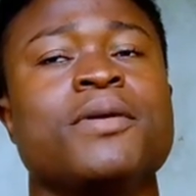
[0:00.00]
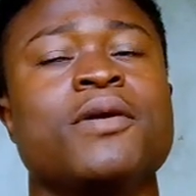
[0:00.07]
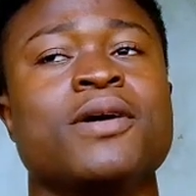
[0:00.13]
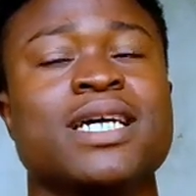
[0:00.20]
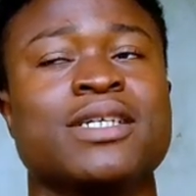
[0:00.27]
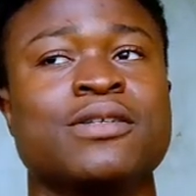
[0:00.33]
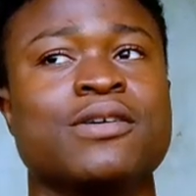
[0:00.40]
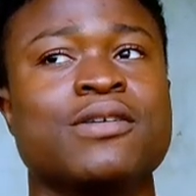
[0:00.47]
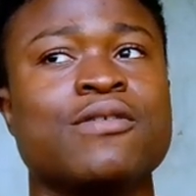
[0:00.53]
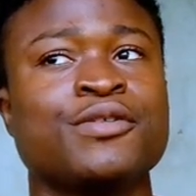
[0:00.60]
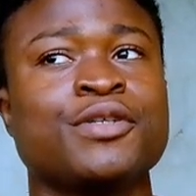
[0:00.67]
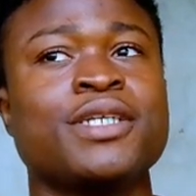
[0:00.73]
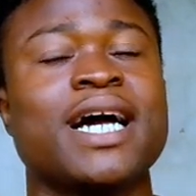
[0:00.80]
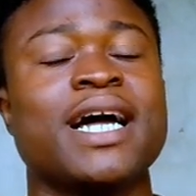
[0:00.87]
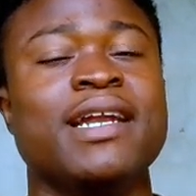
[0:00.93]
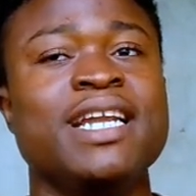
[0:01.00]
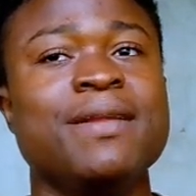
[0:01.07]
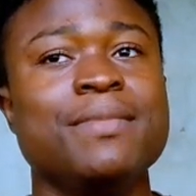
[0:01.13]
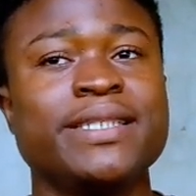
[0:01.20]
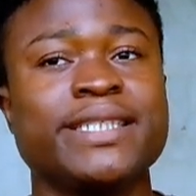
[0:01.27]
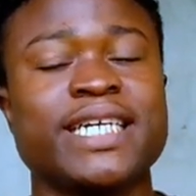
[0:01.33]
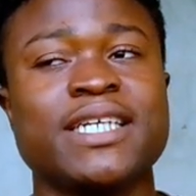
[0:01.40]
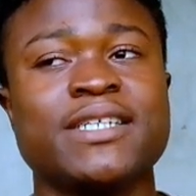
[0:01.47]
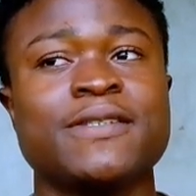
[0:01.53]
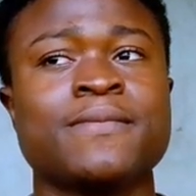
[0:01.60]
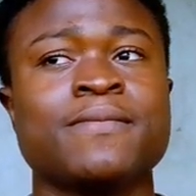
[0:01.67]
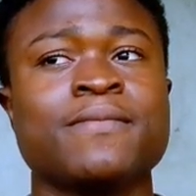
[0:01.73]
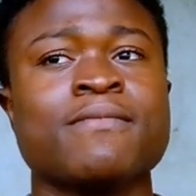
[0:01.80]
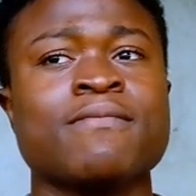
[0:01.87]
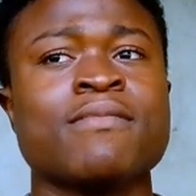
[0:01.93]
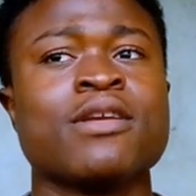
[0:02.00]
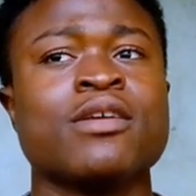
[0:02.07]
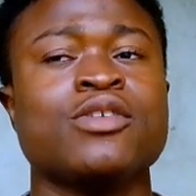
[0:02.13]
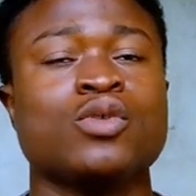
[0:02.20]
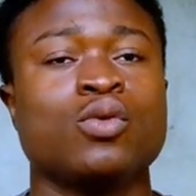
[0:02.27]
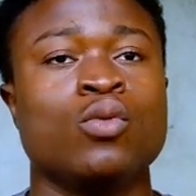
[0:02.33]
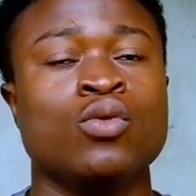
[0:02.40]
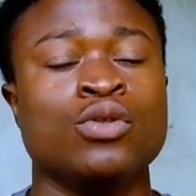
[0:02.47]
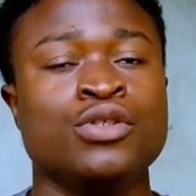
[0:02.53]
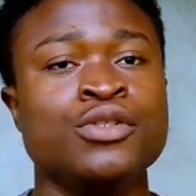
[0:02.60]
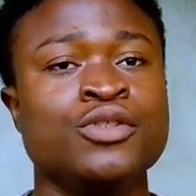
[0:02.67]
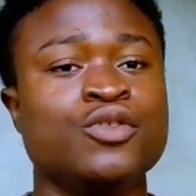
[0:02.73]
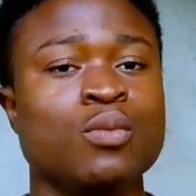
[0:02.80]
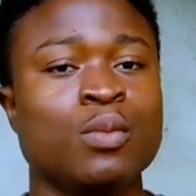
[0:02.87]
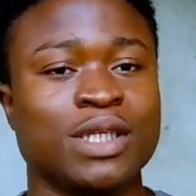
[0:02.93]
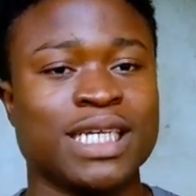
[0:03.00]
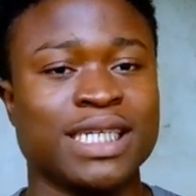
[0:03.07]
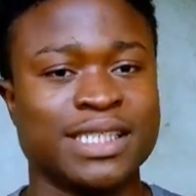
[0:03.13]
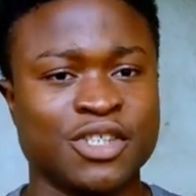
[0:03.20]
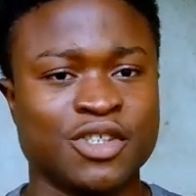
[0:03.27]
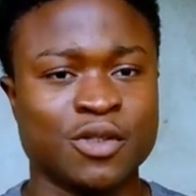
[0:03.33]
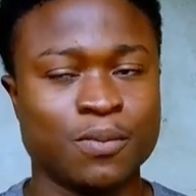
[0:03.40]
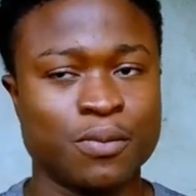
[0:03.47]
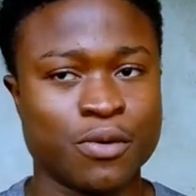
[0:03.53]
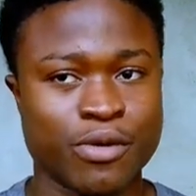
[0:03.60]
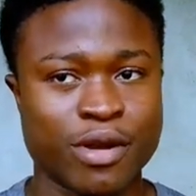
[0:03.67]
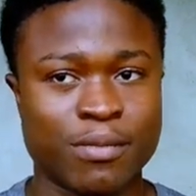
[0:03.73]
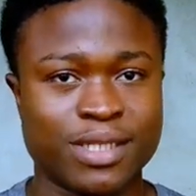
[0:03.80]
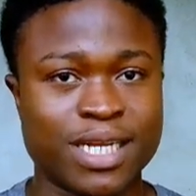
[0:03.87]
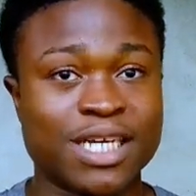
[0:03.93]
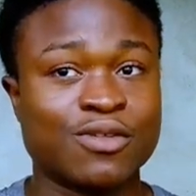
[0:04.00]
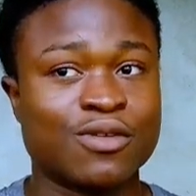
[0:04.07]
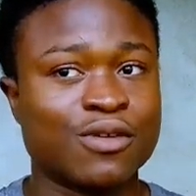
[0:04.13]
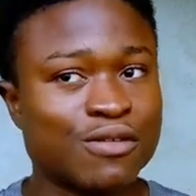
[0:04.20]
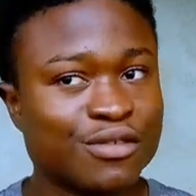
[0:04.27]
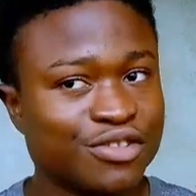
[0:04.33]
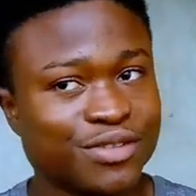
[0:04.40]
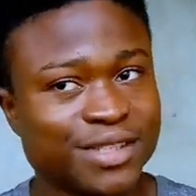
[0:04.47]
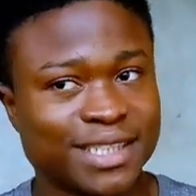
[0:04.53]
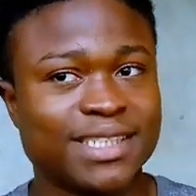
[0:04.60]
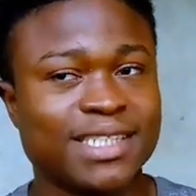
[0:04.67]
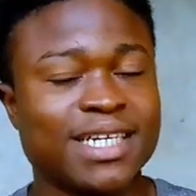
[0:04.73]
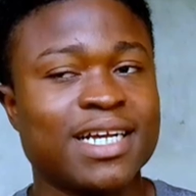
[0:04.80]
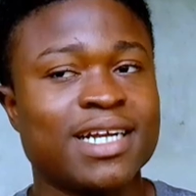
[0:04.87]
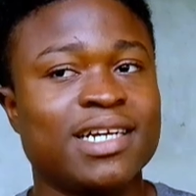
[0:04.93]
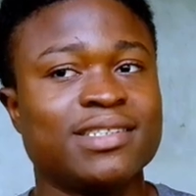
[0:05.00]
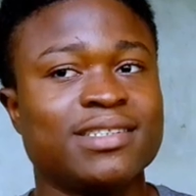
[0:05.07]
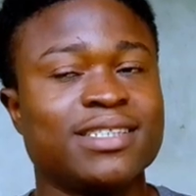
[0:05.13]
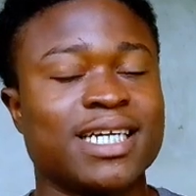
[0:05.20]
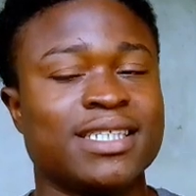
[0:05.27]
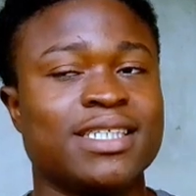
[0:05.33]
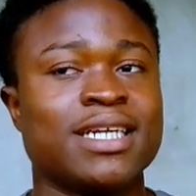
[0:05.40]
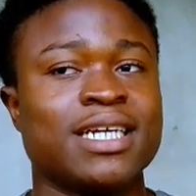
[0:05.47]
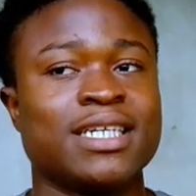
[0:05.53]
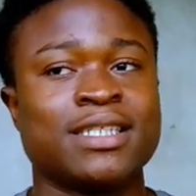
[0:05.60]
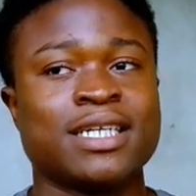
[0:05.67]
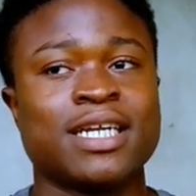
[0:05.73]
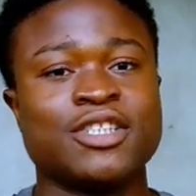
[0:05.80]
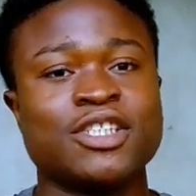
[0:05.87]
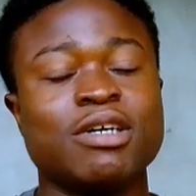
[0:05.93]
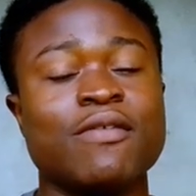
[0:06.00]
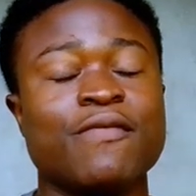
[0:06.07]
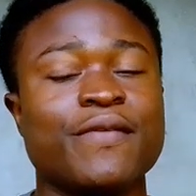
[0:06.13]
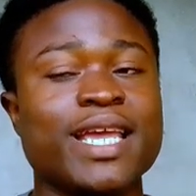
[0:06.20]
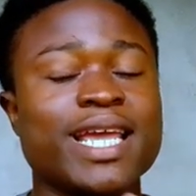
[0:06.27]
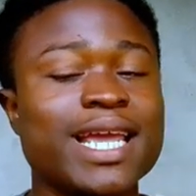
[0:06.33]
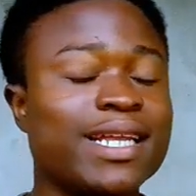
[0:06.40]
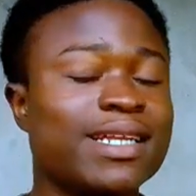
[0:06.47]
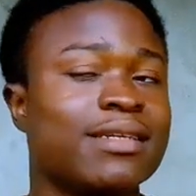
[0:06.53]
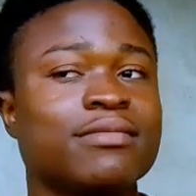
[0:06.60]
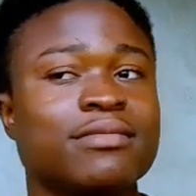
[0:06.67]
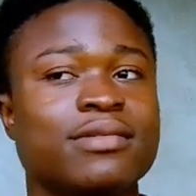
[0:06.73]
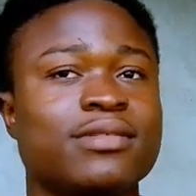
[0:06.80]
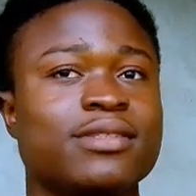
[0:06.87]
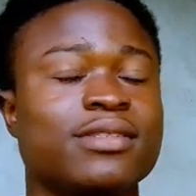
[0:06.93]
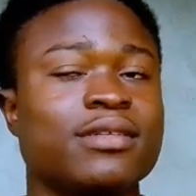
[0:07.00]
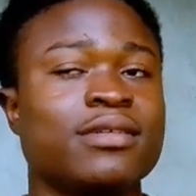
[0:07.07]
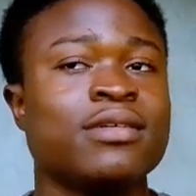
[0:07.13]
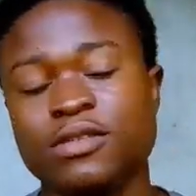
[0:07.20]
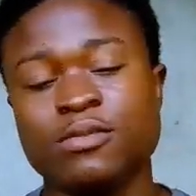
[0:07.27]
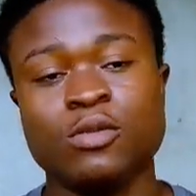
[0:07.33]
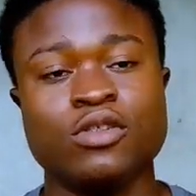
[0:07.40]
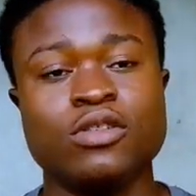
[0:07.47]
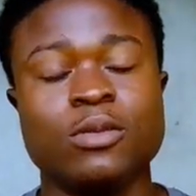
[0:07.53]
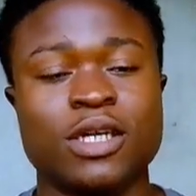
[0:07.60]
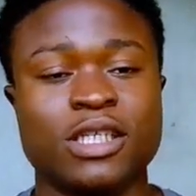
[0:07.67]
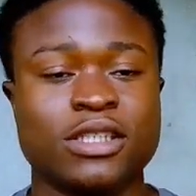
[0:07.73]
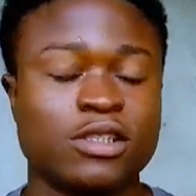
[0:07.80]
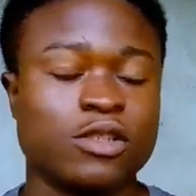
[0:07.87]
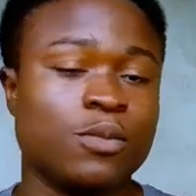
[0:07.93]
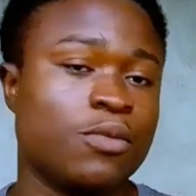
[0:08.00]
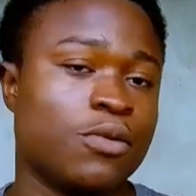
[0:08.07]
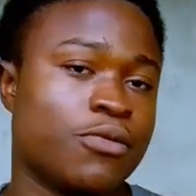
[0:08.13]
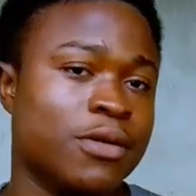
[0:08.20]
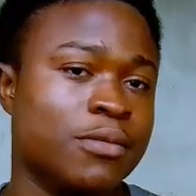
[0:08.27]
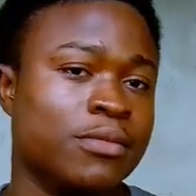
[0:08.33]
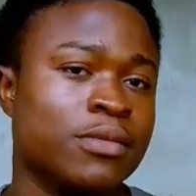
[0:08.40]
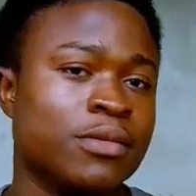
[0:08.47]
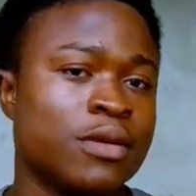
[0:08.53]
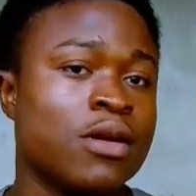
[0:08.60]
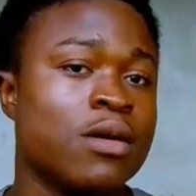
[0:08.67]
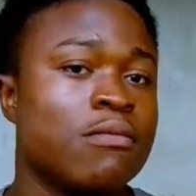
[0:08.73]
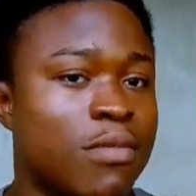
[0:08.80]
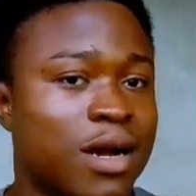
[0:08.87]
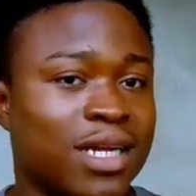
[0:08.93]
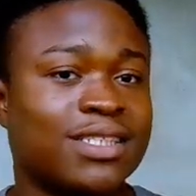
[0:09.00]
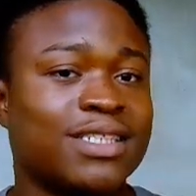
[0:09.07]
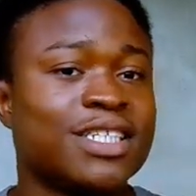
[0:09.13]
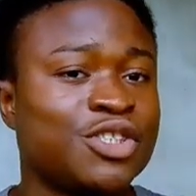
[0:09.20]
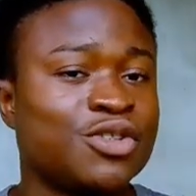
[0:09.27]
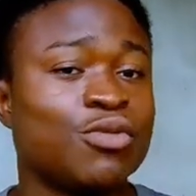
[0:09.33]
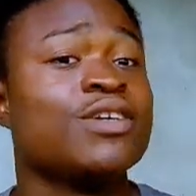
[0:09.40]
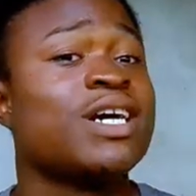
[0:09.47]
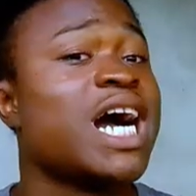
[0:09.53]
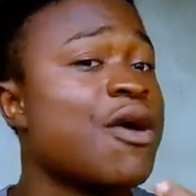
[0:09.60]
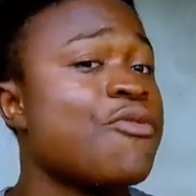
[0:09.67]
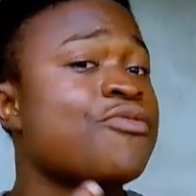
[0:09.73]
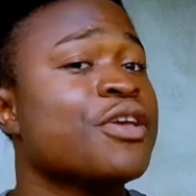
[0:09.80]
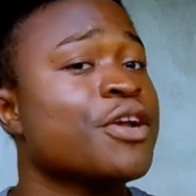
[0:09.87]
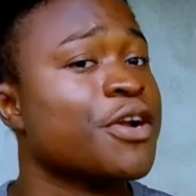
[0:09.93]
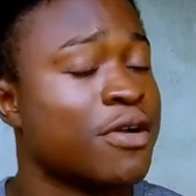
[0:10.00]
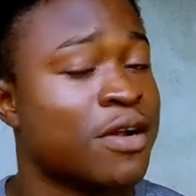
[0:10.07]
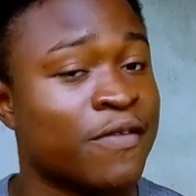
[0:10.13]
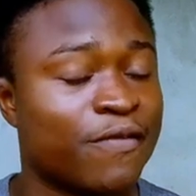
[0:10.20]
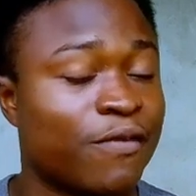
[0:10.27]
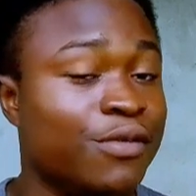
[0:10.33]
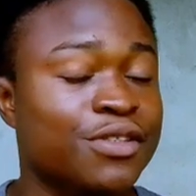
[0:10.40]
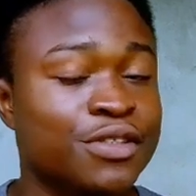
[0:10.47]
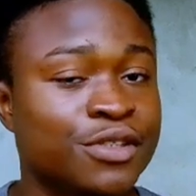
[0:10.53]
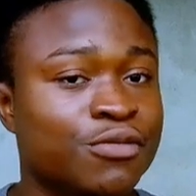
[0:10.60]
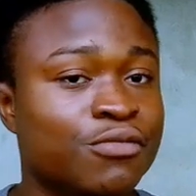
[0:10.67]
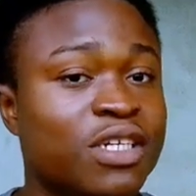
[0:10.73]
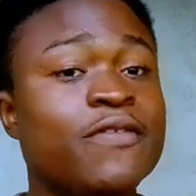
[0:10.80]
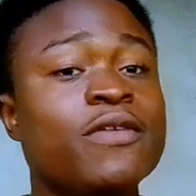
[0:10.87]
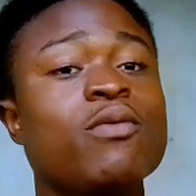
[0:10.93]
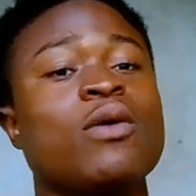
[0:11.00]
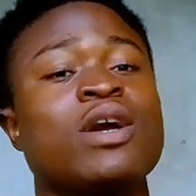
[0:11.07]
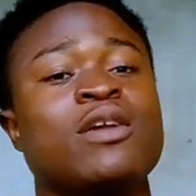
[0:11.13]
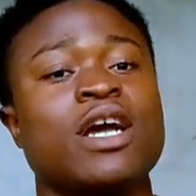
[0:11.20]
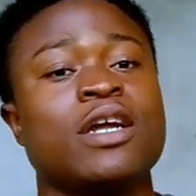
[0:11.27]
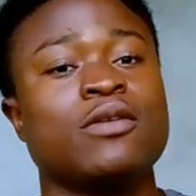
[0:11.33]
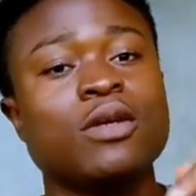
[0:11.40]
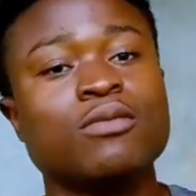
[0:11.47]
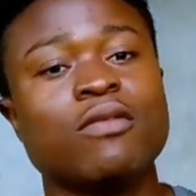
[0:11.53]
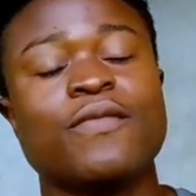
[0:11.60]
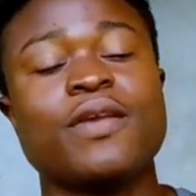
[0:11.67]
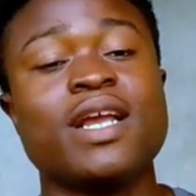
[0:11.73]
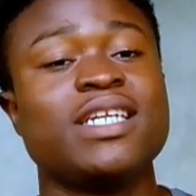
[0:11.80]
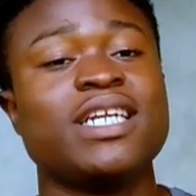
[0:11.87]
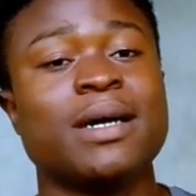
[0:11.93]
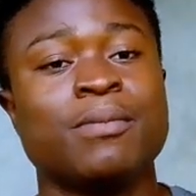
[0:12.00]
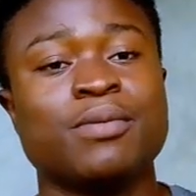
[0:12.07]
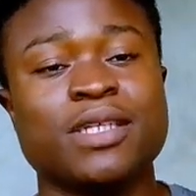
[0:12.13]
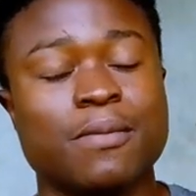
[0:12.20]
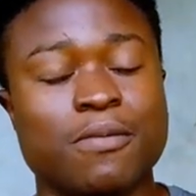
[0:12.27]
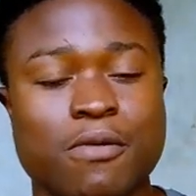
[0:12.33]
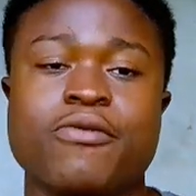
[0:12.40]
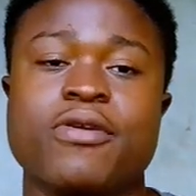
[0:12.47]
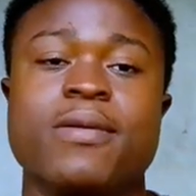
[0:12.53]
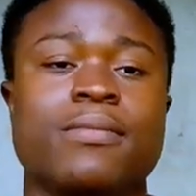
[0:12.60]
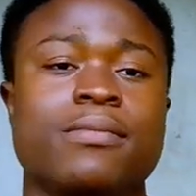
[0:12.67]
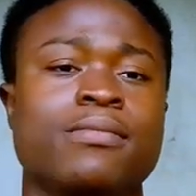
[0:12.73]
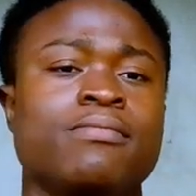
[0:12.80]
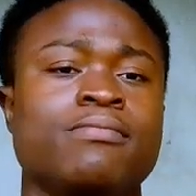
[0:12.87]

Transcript: people that are in countries that are limited to YouTube monetization program. There are some countries that is not within YouTube monetization program. But I can still show you how you can earn from YouTube, even when you are not within that program.